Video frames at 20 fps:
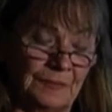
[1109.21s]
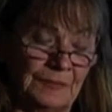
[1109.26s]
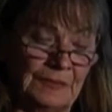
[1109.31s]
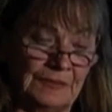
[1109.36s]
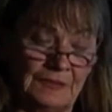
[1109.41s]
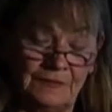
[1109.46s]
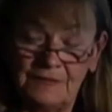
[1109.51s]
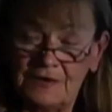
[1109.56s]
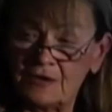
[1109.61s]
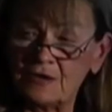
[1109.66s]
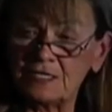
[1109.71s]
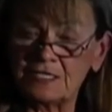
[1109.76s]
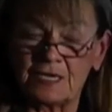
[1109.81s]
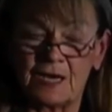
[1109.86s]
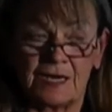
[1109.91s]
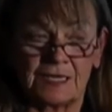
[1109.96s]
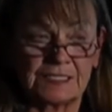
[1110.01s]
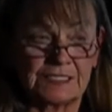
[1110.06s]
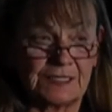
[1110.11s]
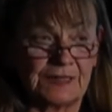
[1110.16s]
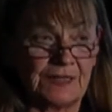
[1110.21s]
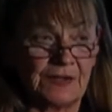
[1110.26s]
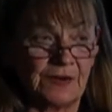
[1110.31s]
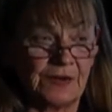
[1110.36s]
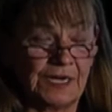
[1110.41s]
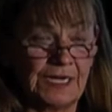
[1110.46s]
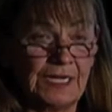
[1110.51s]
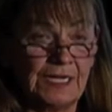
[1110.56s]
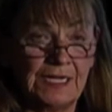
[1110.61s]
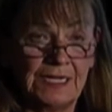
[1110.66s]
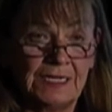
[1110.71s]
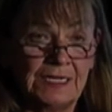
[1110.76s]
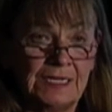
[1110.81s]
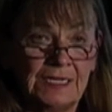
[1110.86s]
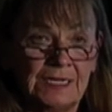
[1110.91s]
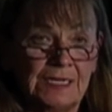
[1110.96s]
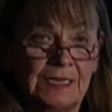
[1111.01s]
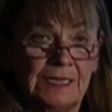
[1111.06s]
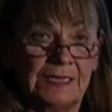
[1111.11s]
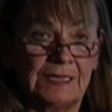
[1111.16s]
Veritox theory,
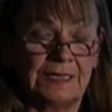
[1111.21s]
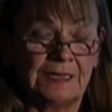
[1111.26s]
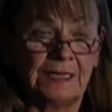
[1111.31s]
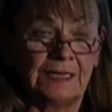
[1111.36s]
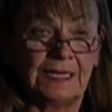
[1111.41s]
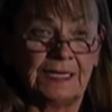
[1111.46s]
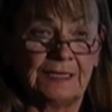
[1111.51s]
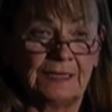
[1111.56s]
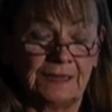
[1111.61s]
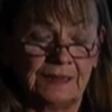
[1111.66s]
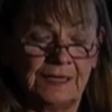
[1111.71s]
like